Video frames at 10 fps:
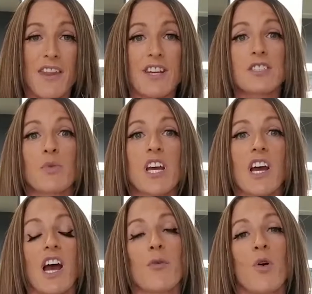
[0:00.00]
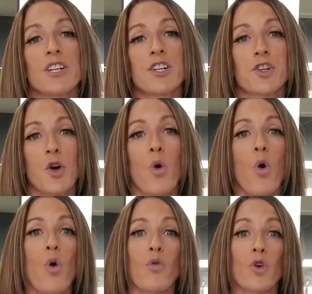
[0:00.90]
This week I wanted to go
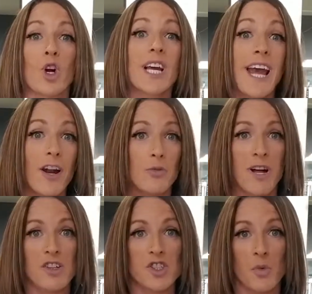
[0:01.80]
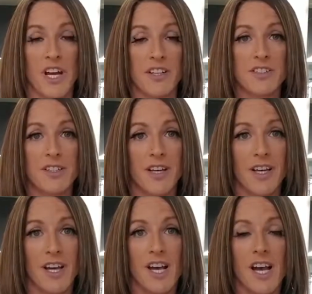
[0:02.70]
over kettlebell swings.
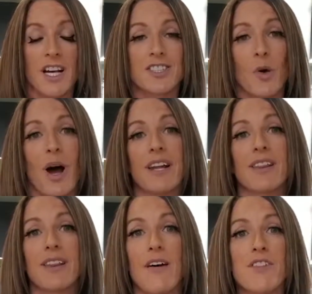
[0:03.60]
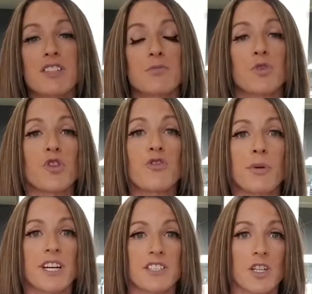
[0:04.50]
So I love this move
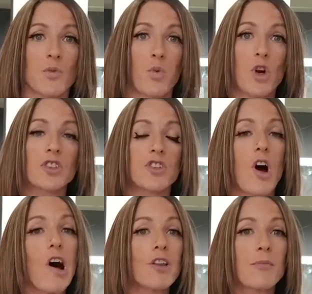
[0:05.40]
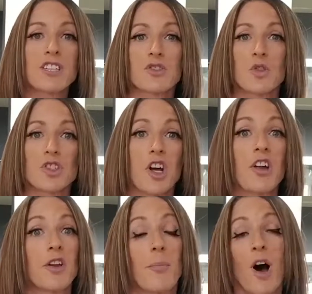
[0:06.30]
because it works all the muscles
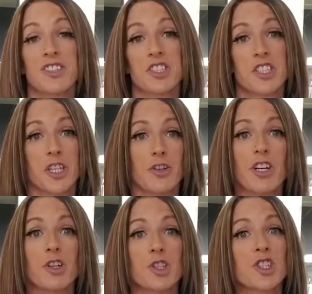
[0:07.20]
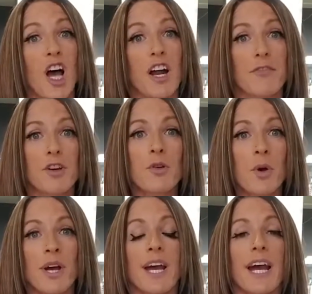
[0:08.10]
on the posterior side of you.
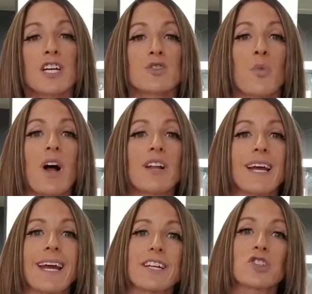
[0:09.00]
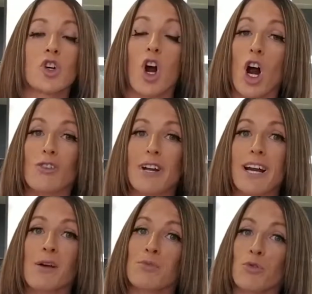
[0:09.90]
As well, it gets your heart rate
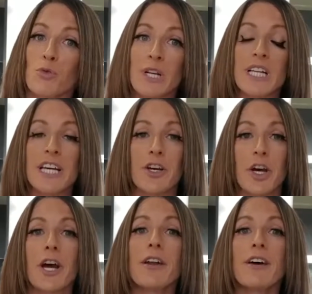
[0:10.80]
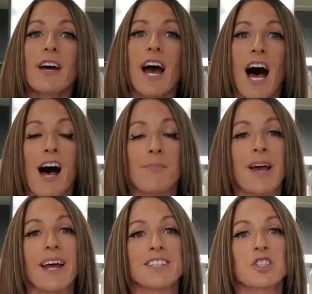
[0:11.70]
up really good.
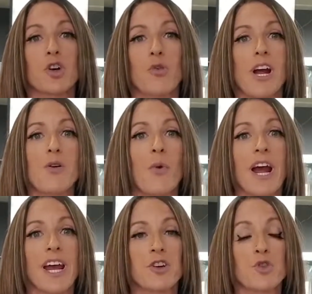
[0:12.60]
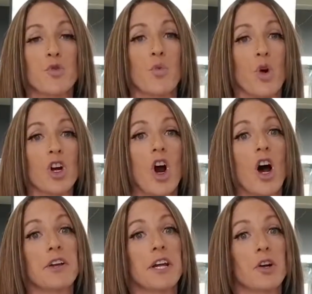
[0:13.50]
And it's a great way to work
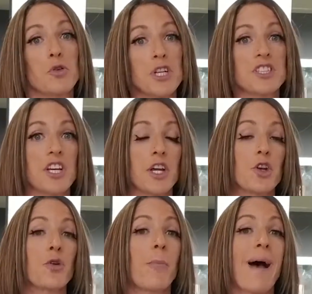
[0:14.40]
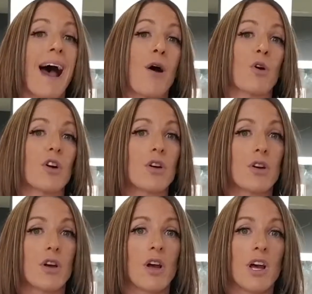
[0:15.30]
on increasing your power.
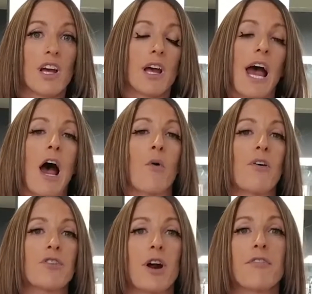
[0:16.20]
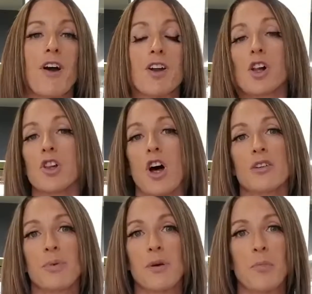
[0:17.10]
However, I find a lot
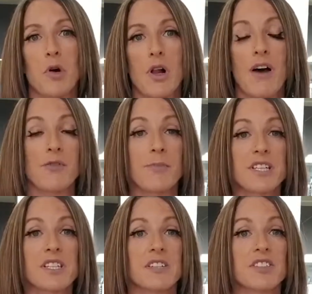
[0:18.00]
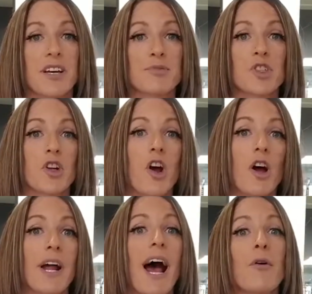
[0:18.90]
of people have a misconception
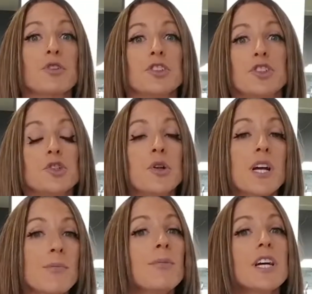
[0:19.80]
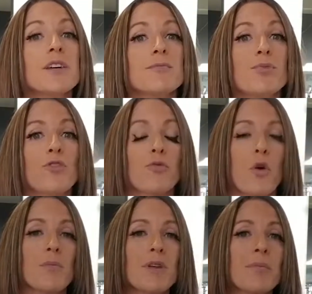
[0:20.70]
on how to do them and
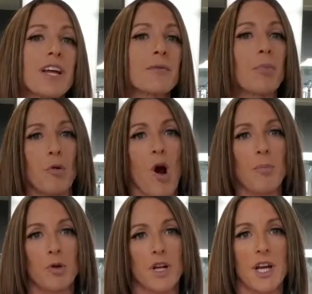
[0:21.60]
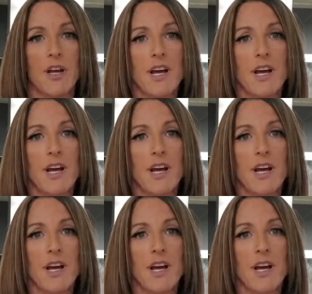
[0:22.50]
perform them improperly.